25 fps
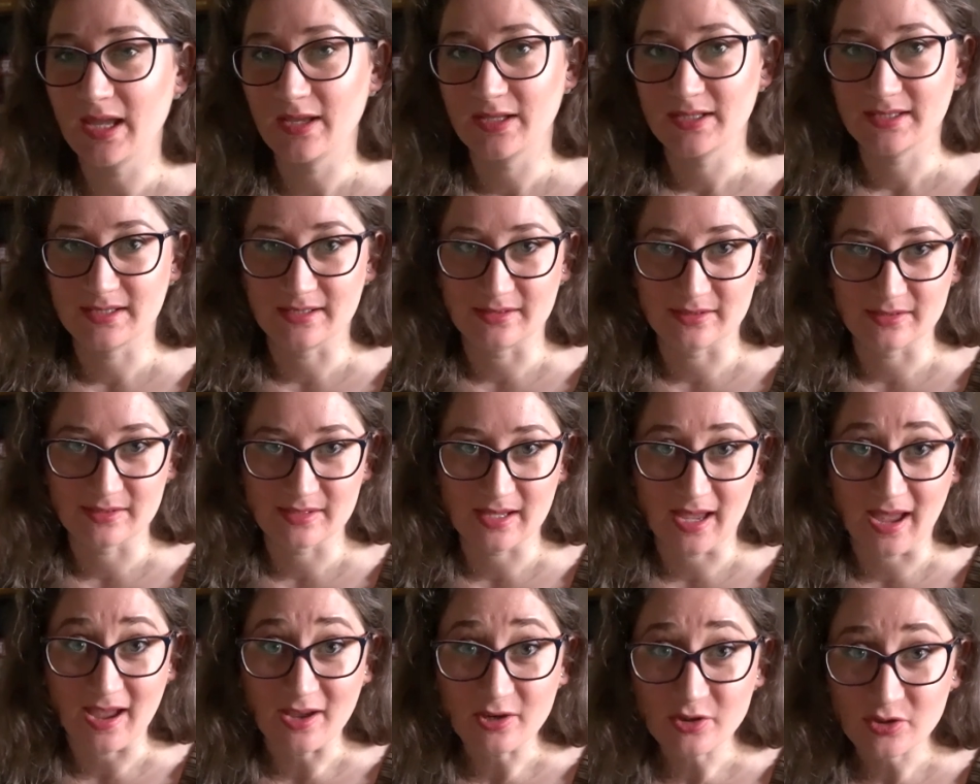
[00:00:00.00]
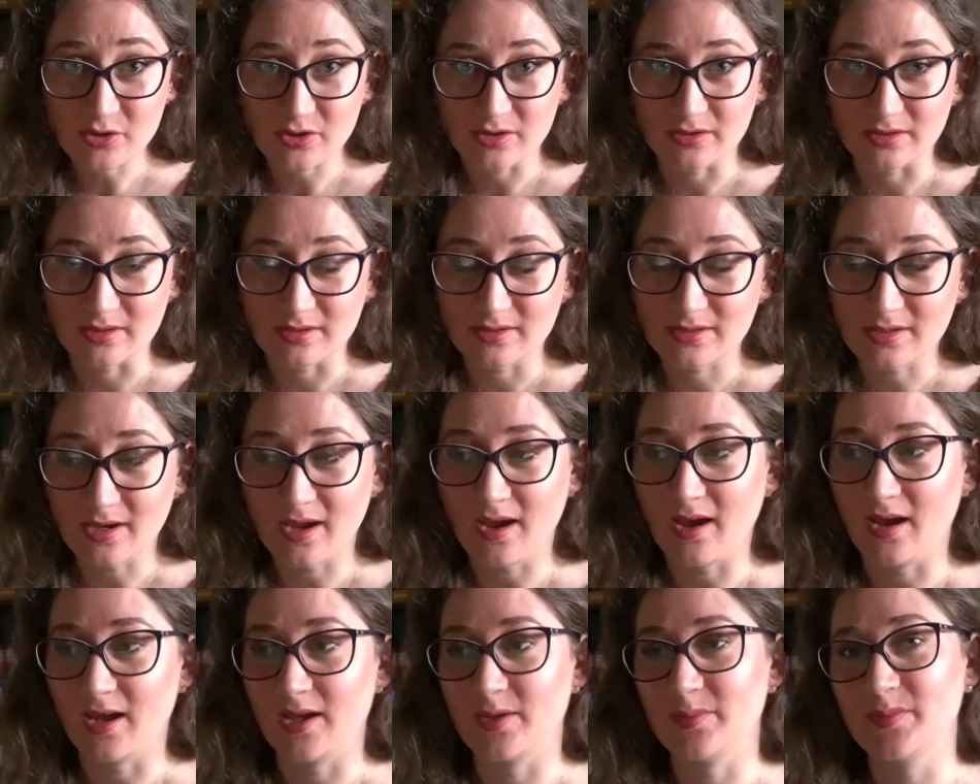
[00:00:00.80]
since ancient
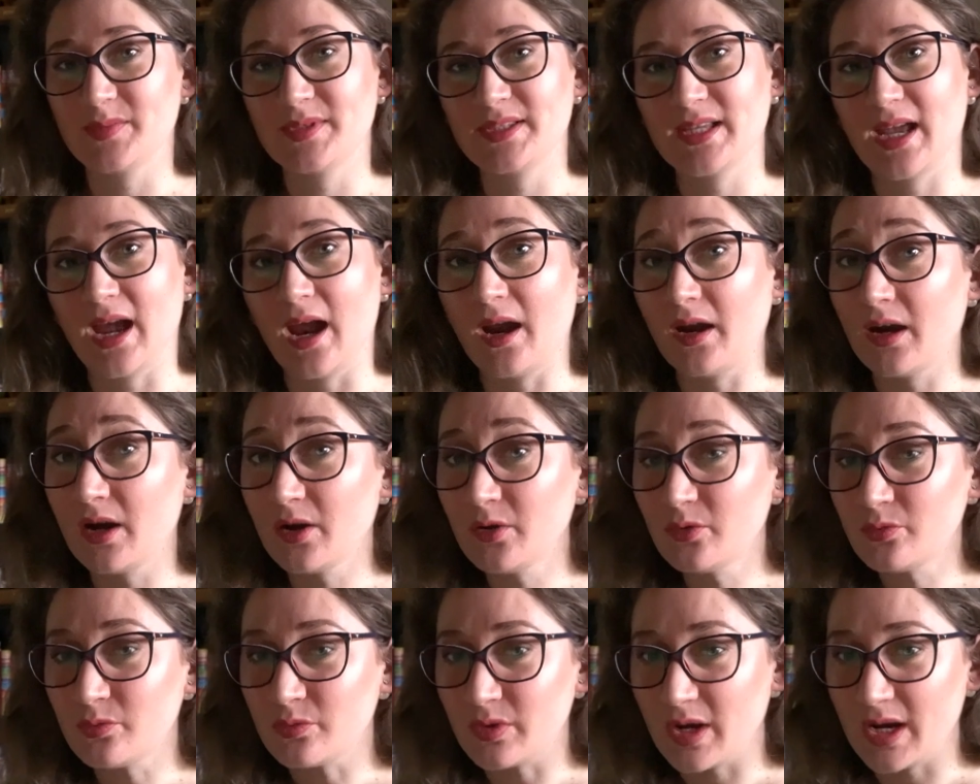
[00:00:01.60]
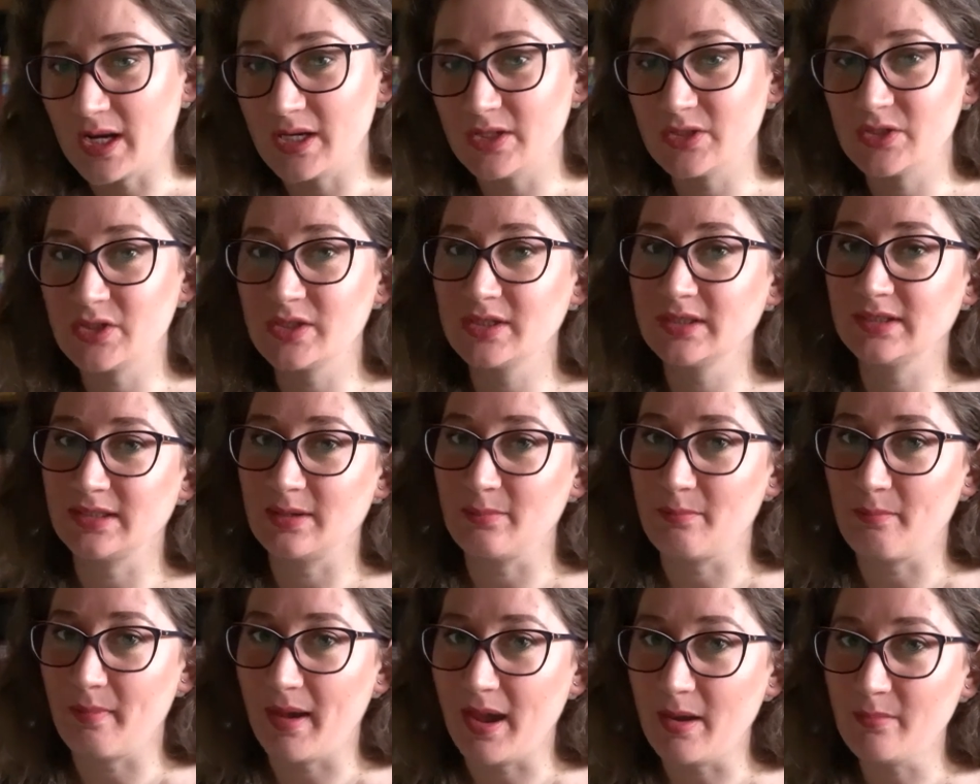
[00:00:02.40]
times are arranging the
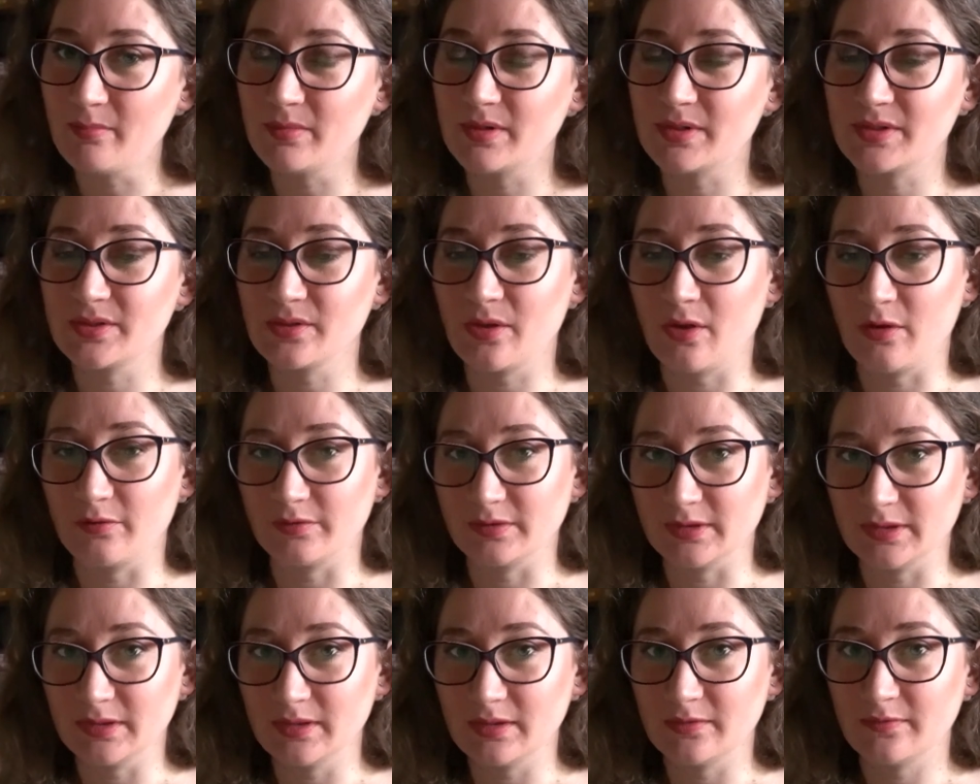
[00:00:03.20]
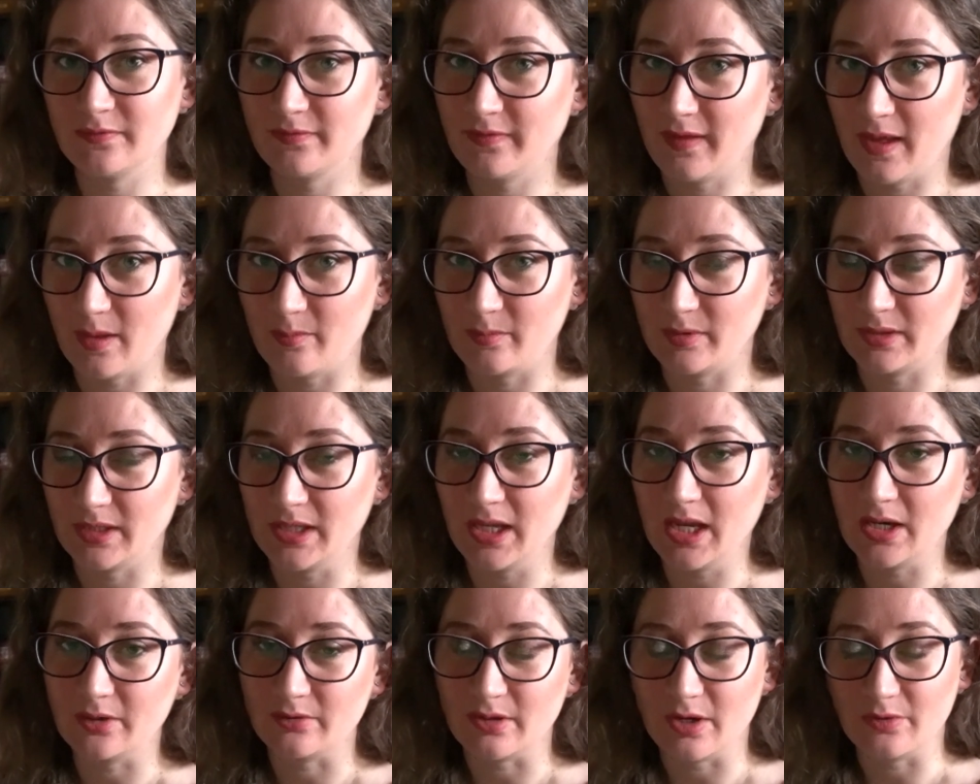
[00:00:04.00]
members of the
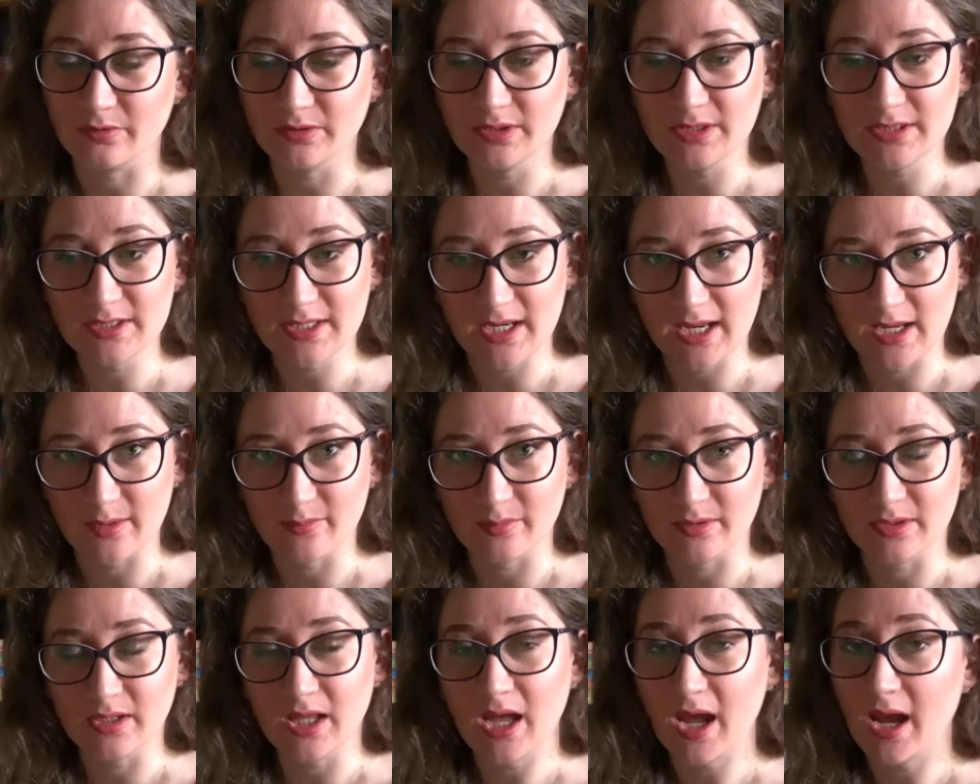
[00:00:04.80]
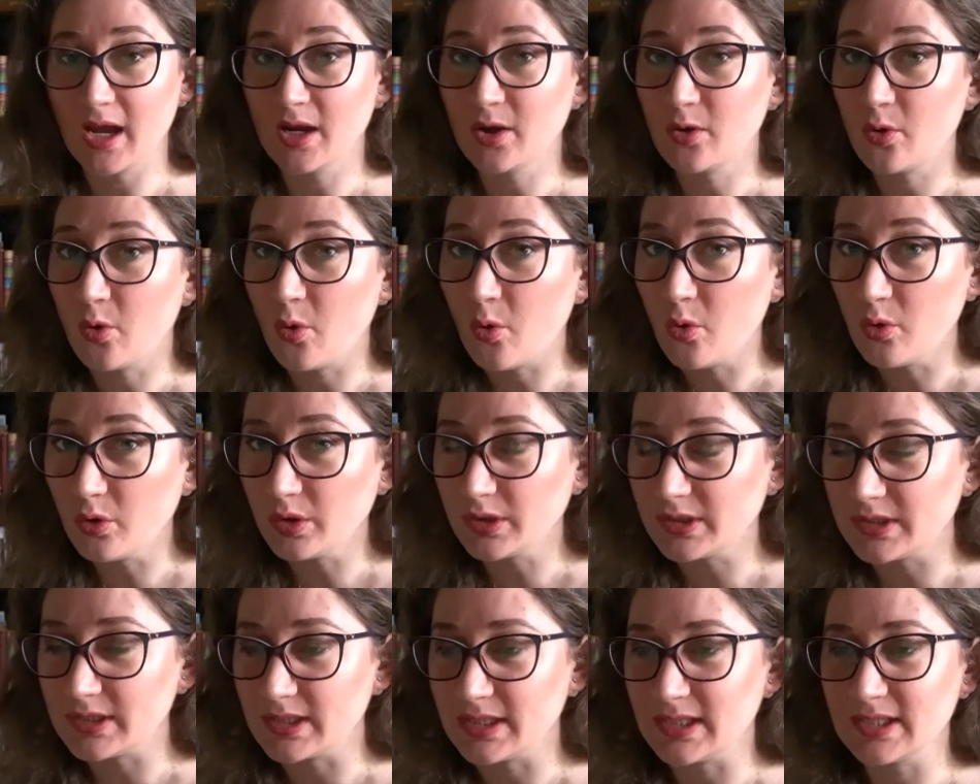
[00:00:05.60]
family around the table
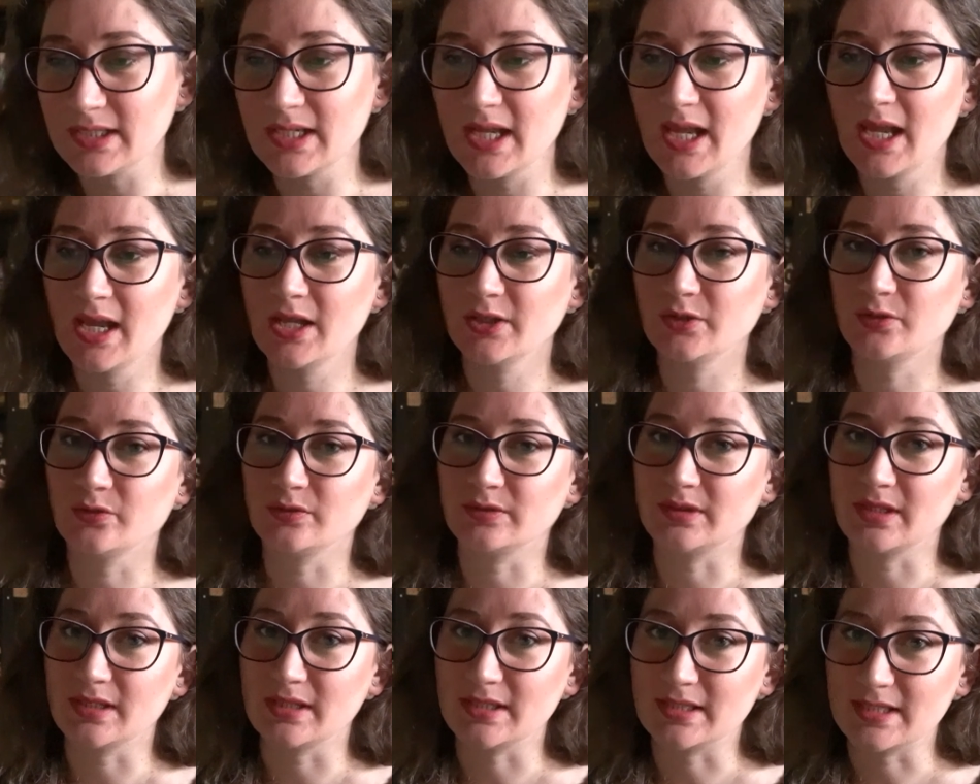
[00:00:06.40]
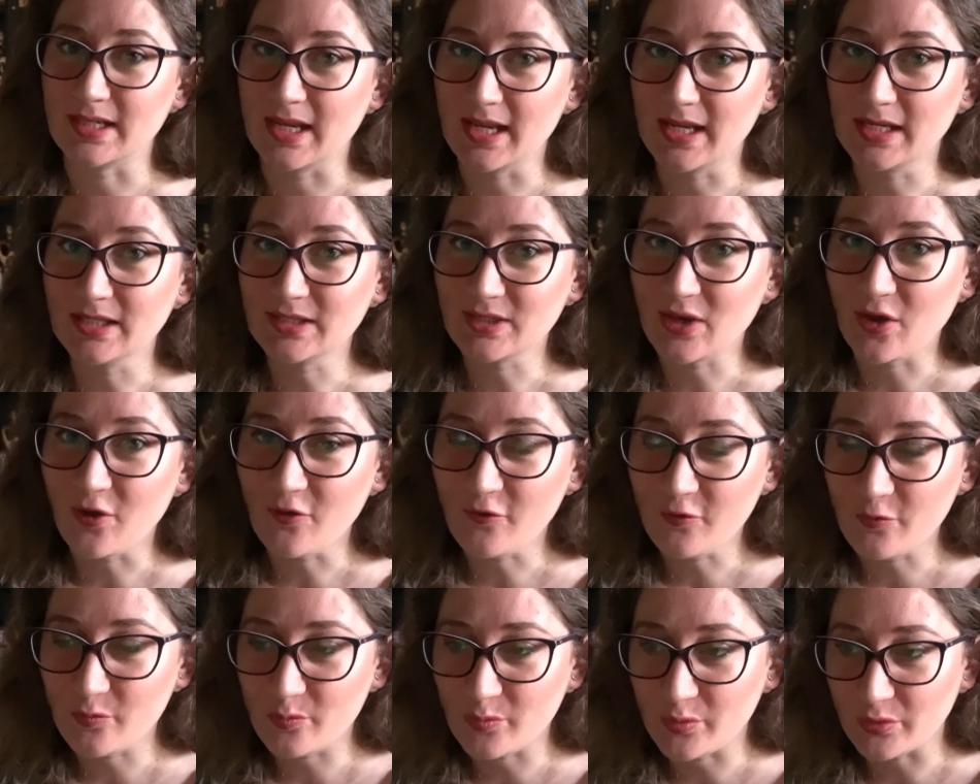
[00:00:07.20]
according to the date
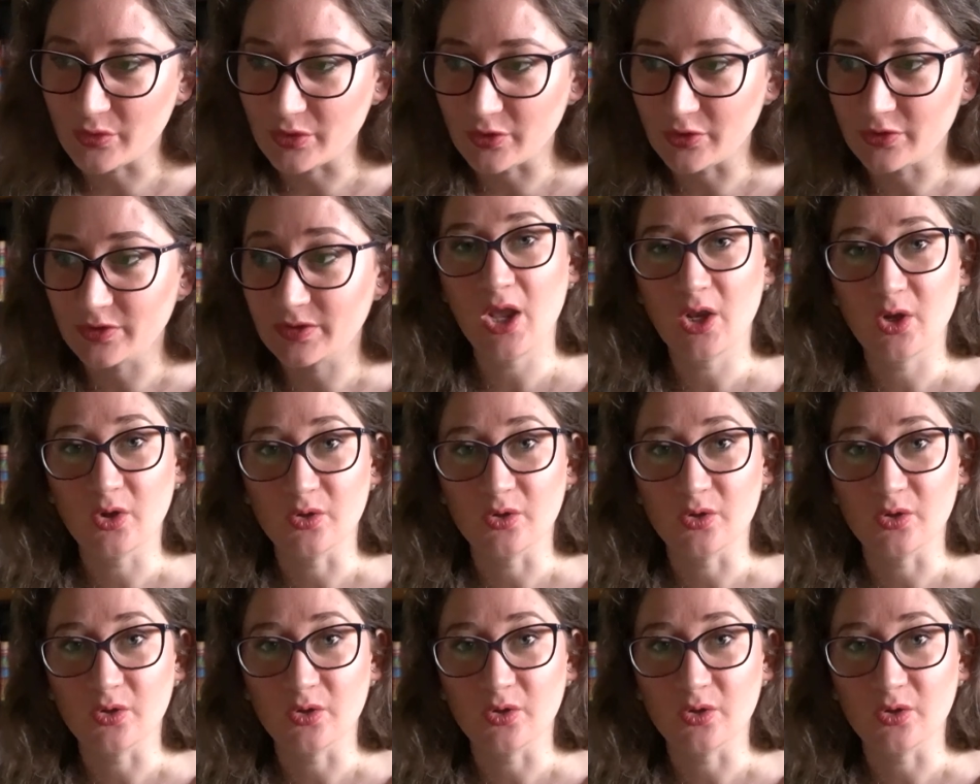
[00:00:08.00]
of birth,